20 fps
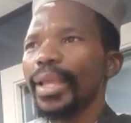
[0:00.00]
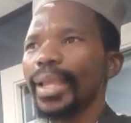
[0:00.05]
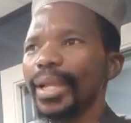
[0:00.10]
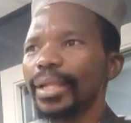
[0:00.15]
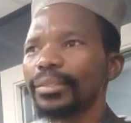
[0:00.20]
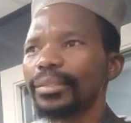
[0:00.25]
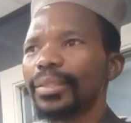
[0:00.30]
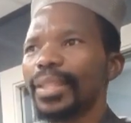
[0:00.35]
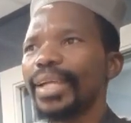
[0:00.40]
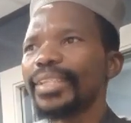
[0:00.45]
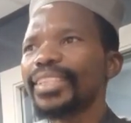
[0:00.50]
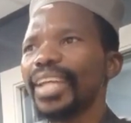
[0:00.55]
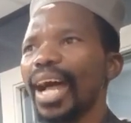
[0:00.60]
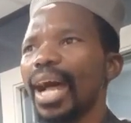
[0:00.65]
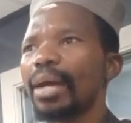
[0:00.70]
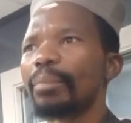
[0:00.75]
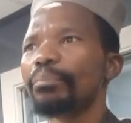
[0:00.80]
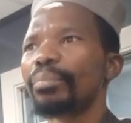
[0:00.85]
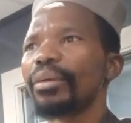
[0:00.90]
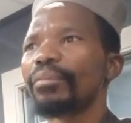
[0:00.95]
acts that
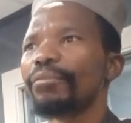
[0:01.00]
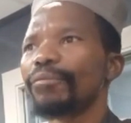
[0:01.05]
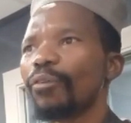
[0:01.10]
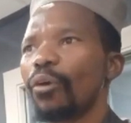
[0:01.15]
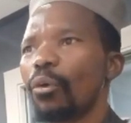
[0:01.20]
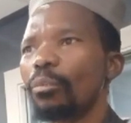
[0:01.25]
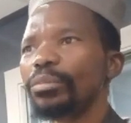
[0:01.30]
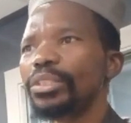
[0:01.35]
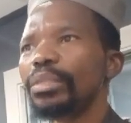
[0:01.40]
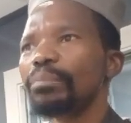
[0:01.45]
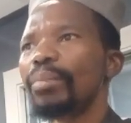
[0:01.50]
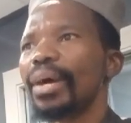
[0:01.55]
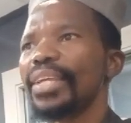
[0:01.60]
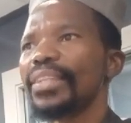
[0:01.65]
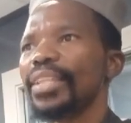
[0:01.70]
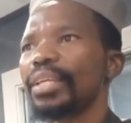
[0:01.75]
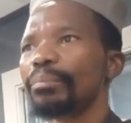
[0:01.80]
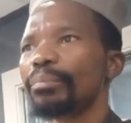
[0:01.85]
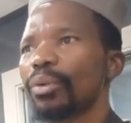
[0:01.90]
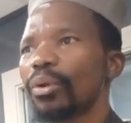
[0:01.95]
are performed by
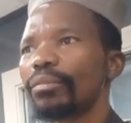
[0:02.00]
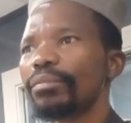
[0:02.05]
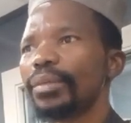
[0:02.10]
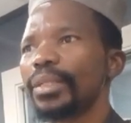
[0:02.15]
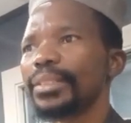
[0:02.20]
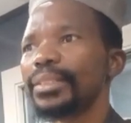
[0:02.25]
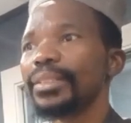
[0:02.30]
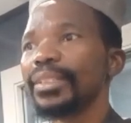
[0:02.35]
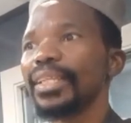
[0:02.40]
the prophets,